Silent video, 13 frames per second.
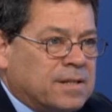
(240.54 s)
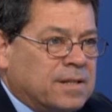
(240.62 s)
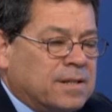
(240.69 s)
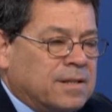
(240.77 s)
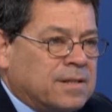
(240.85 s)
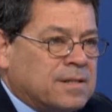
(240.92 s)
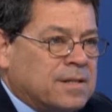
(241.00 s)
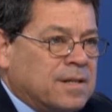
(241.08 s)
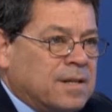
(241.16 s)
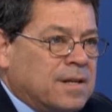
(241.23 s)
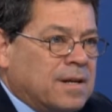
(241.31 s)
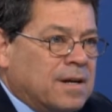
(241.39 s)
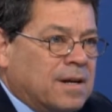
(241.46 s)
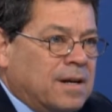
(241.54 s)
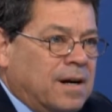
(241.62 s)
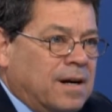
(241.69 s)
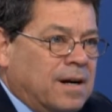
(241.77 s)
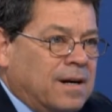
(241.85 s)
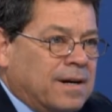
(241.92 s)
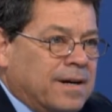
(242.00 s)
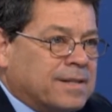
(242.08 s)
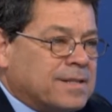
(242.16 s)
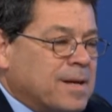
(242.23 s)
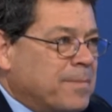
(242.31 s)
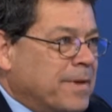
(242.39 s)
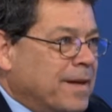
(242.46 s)
and it's
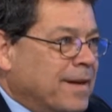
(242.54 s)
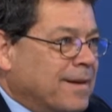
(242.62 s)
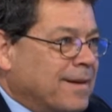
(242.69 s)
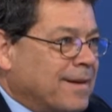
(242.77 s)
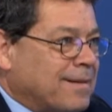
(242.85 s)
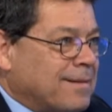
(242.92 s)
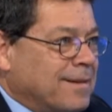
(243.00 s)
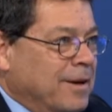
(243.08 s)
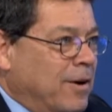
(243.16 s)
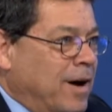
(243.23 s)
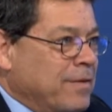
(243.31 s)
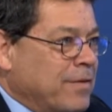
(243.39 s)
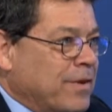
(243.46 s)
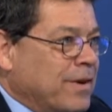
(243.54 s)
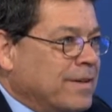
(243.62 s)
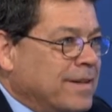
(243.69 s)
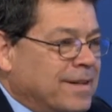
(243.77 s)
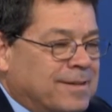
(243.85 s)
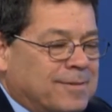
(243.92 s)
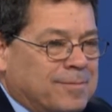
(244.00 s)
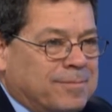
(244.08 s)
something, you know, I've heard that